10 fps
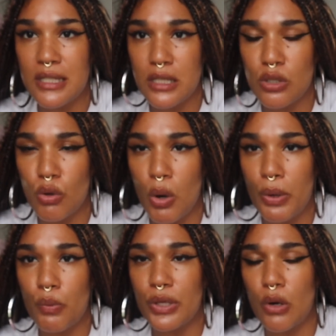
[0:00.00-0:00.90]
It's
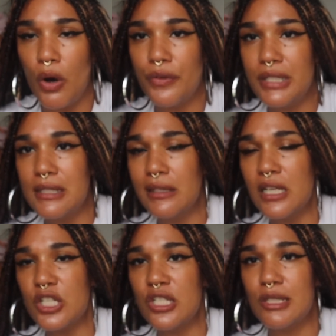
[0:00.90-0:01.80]
growing with all these
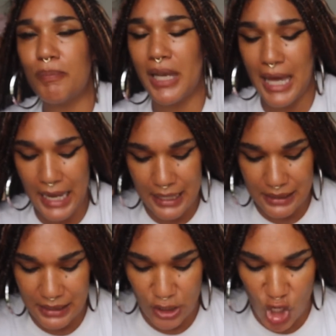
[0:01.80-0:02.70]
luscious
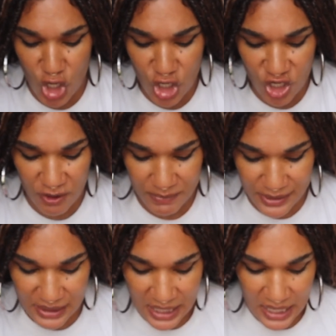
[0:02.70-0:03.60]
plants and
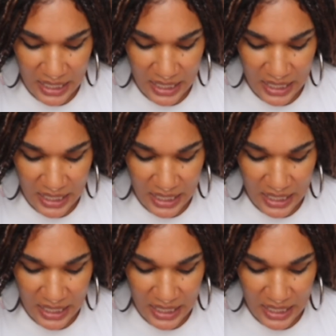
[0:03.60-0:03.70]
herbs